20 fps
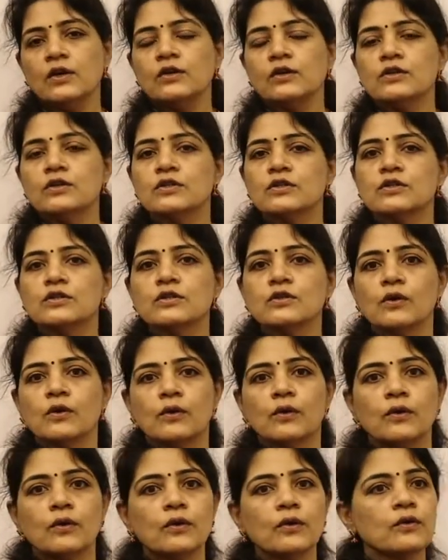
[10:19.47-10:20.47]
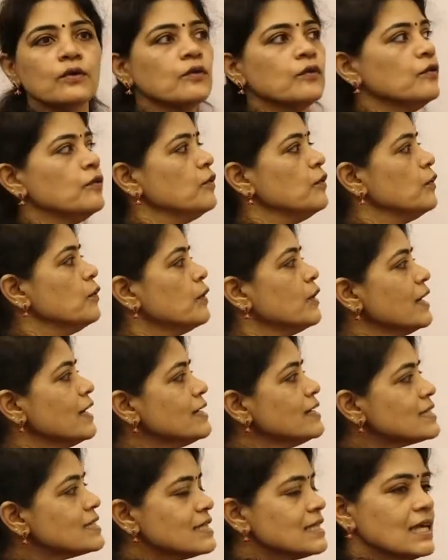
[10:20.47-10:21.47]
So, you
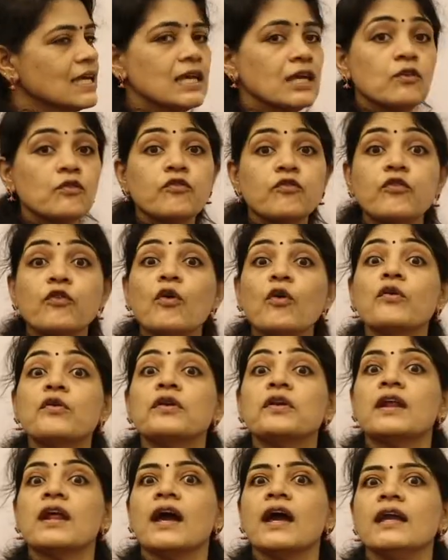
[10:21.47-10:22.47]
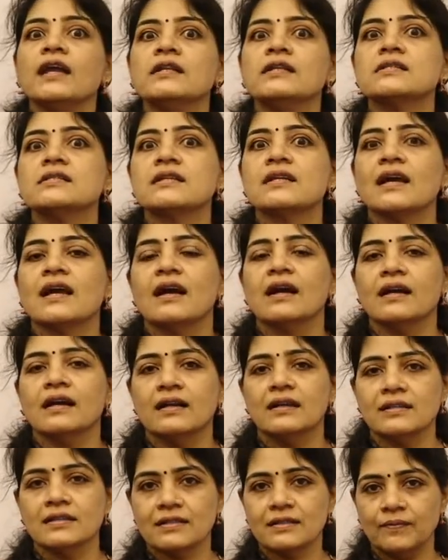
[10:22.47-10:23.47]
can see 4 right
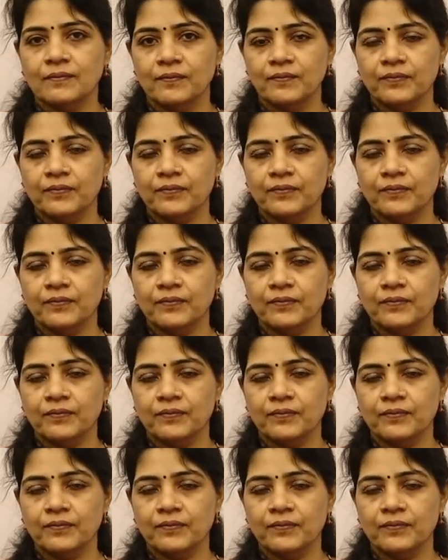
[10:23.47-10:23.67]
triangles.